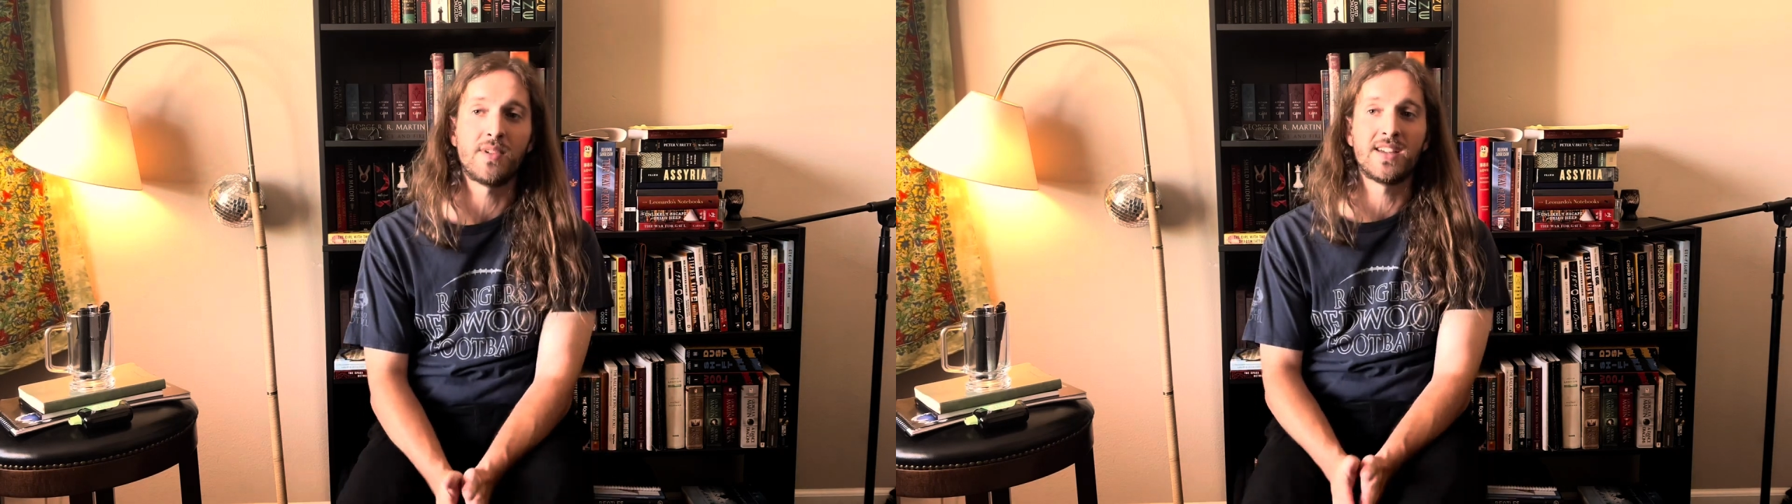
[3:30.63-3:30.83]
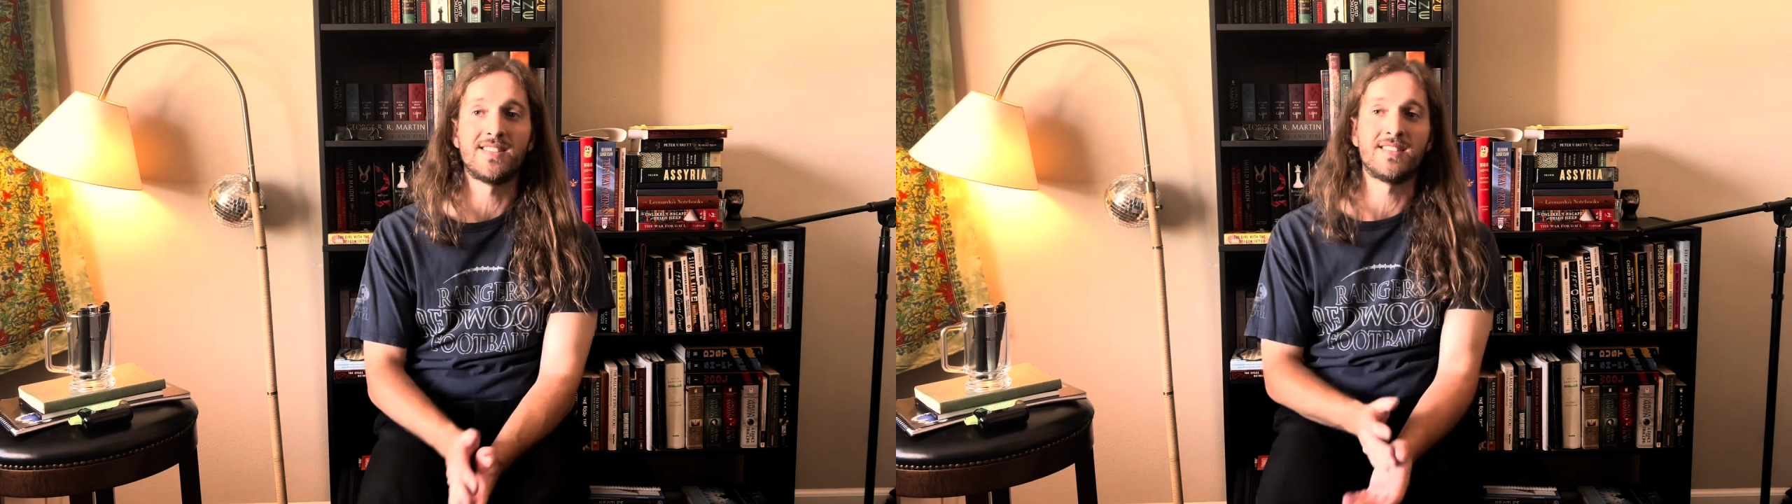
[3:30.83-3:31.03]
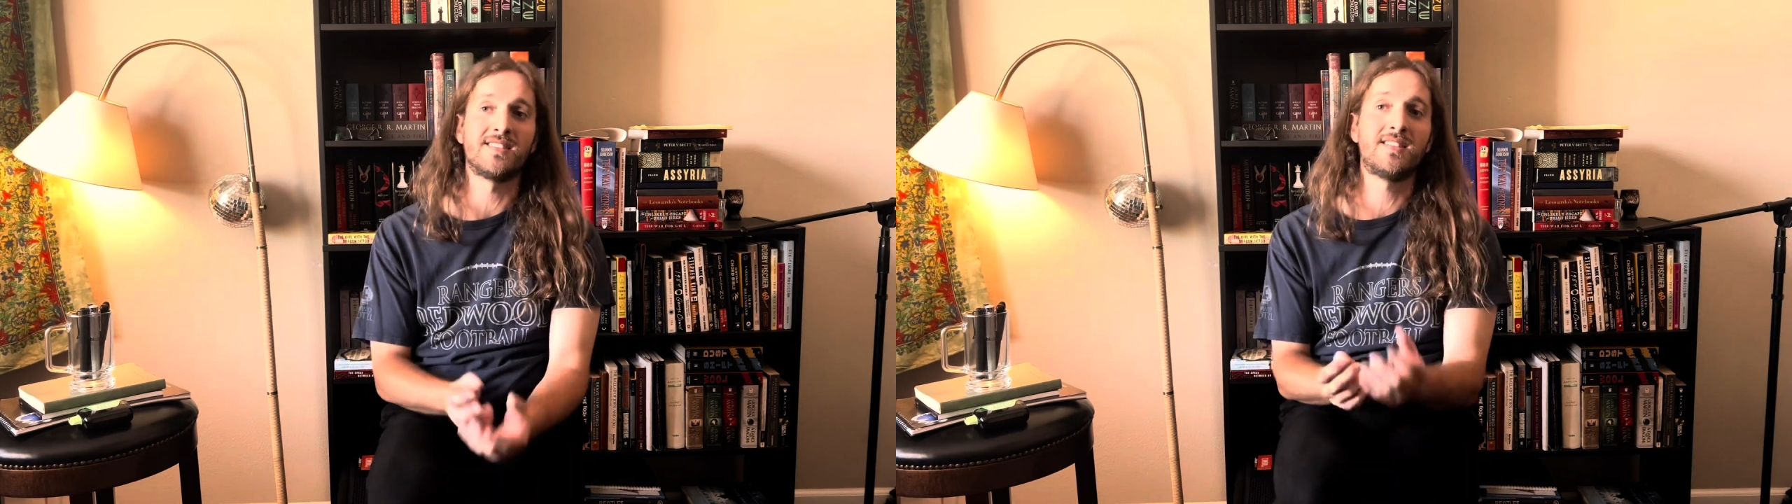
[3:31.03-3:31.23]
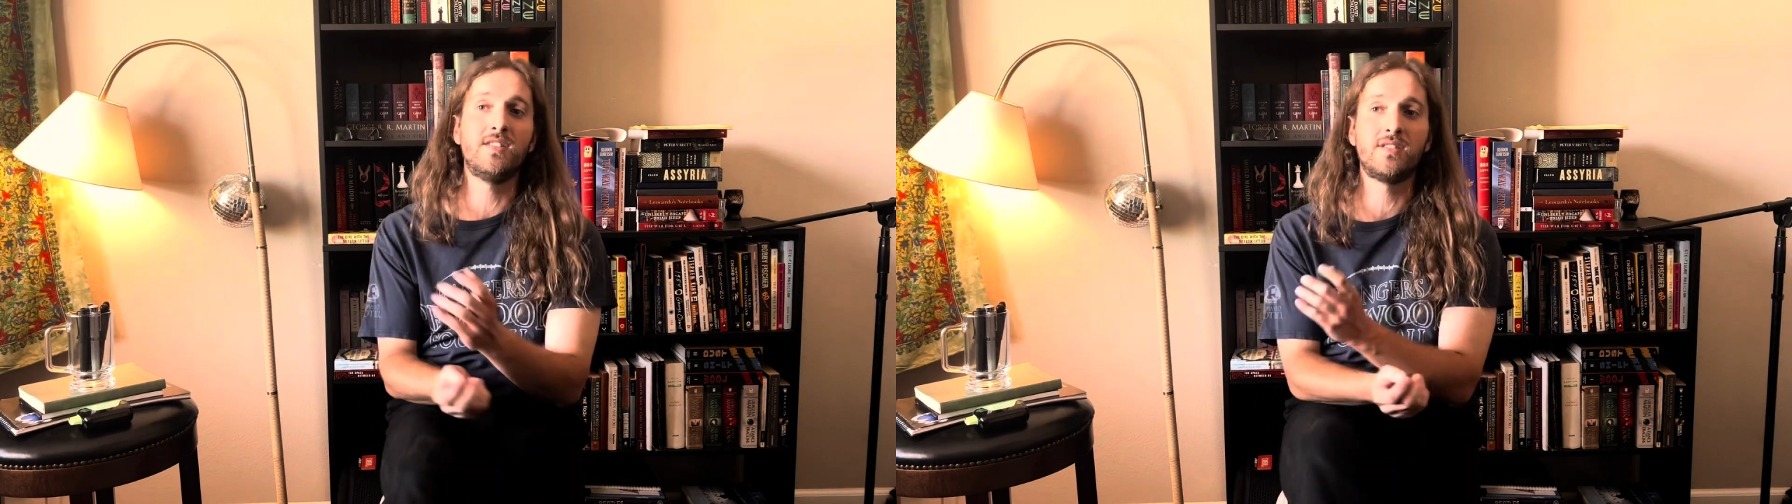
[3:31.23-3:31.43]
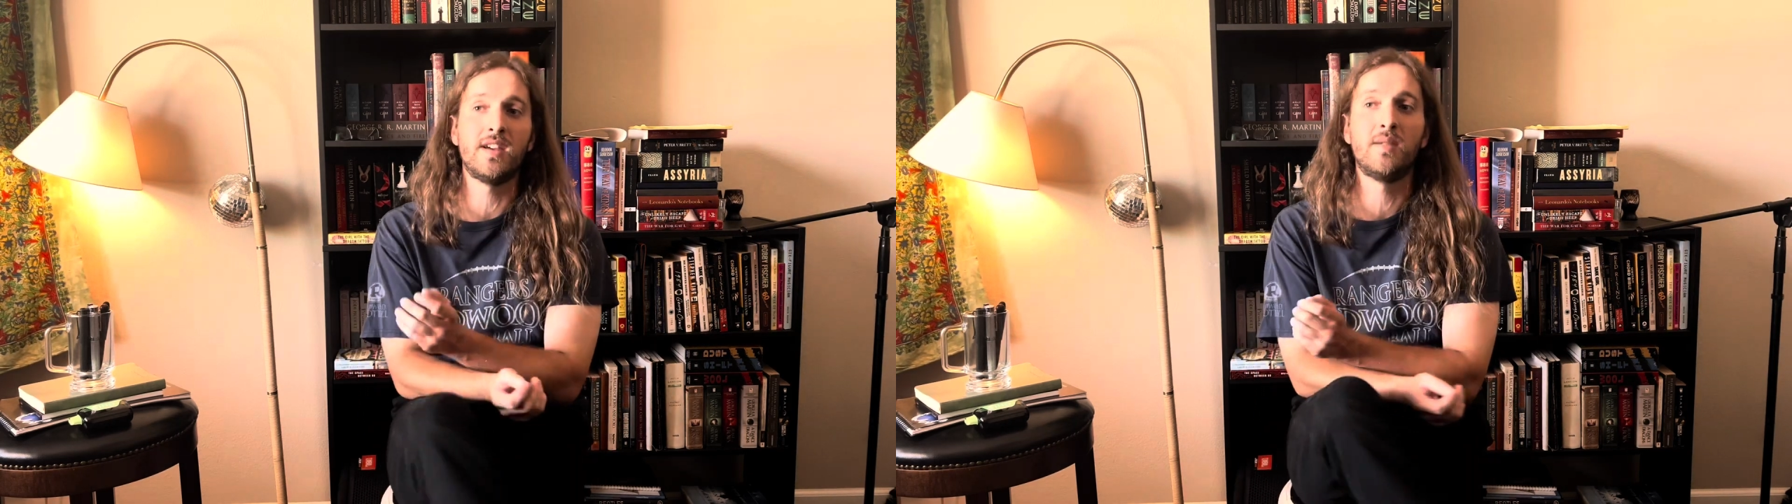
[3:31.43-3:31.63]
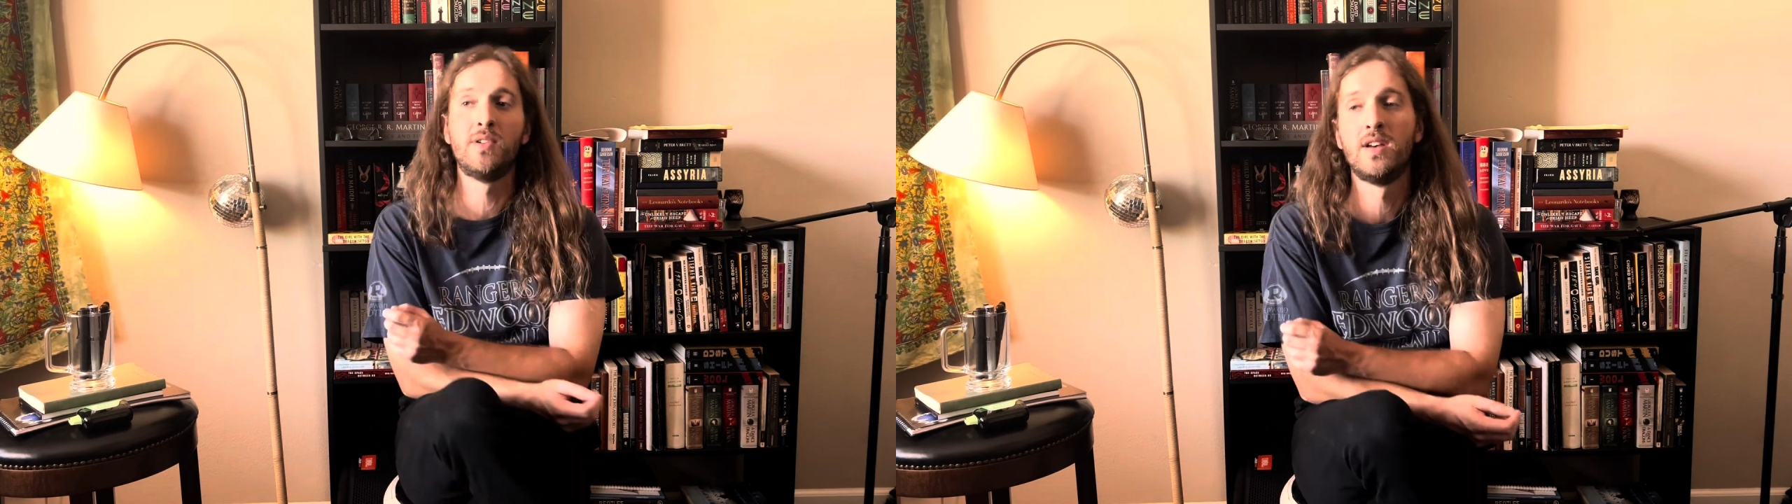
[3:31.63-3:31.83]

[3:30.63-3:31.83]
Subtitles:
because it's a steel nib,